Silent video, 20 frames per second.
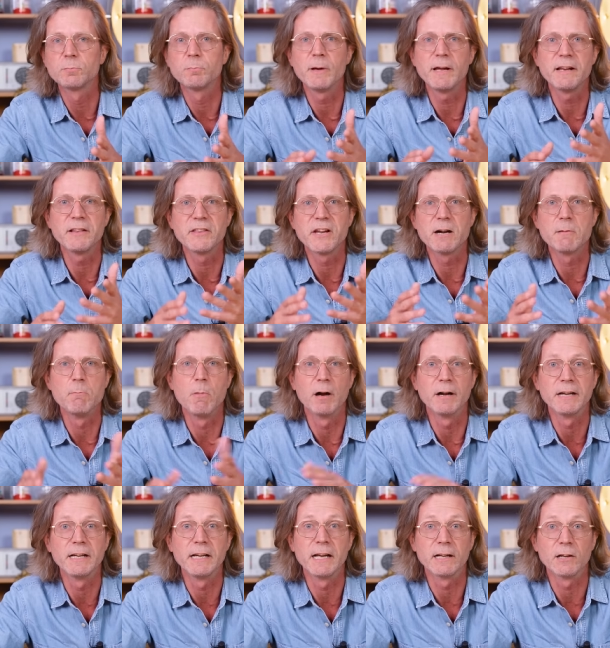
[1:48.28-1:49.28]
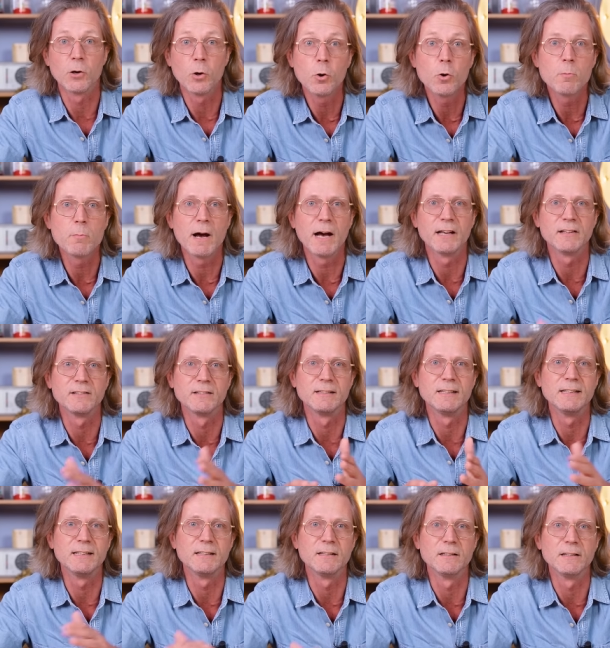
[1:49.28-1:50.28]
spend their money at home as
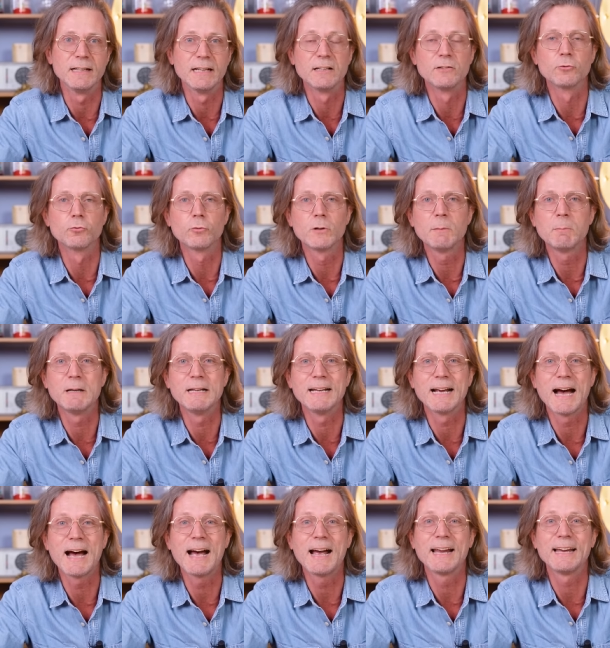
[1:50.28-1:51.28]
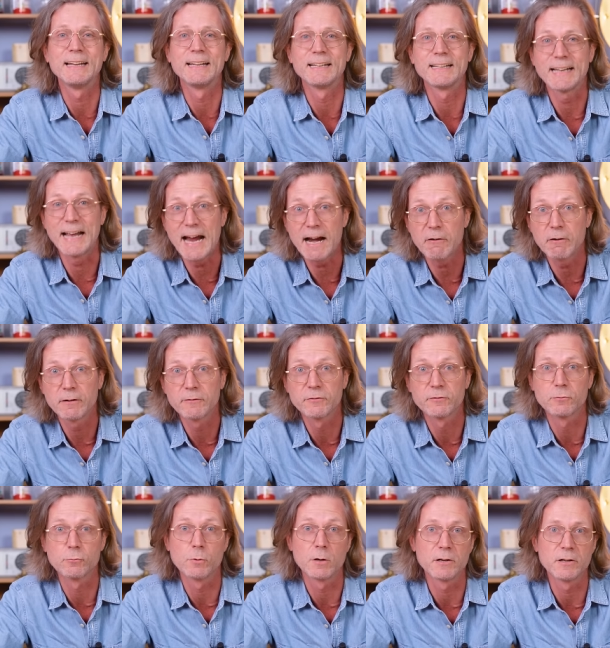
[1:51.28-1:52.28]
the extremely high
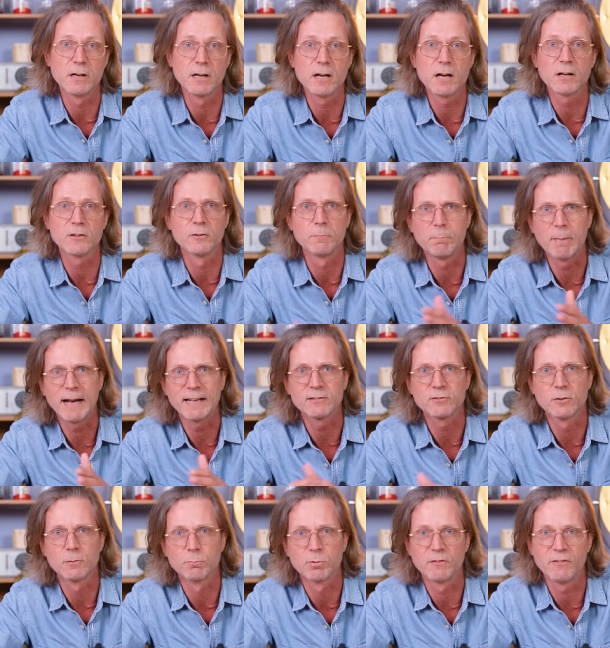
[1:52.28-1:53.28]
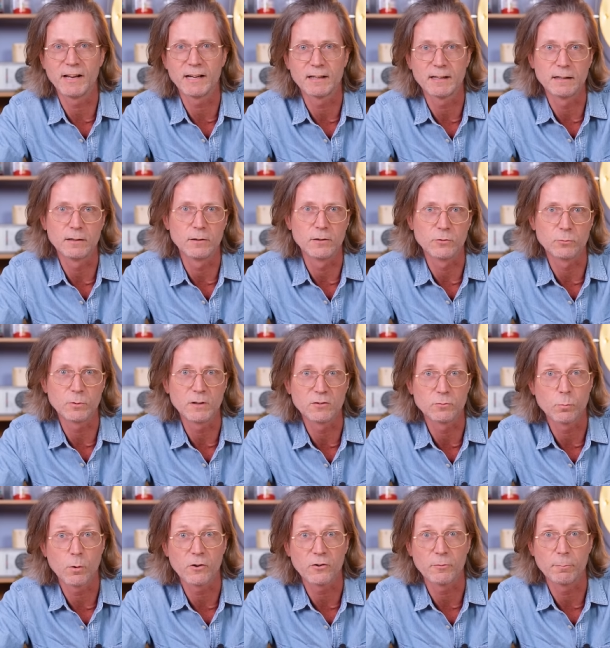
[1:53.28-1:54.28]
tariffs were the last bastion preventing the
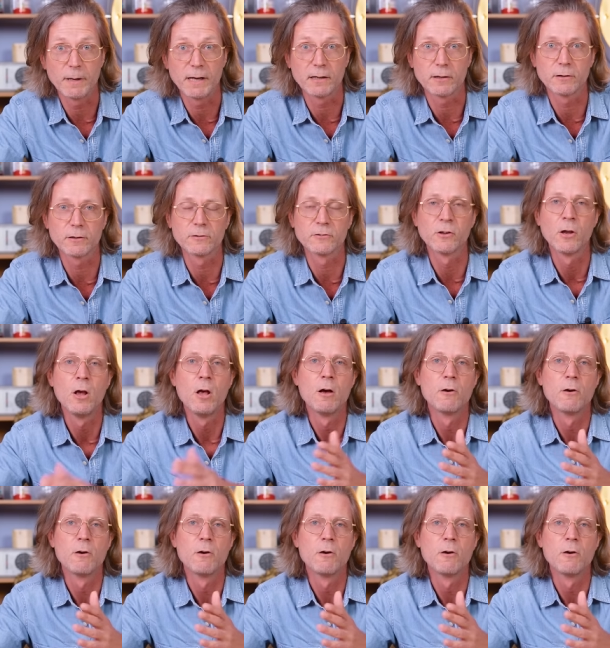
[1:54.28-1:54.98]
Swiss watchmakers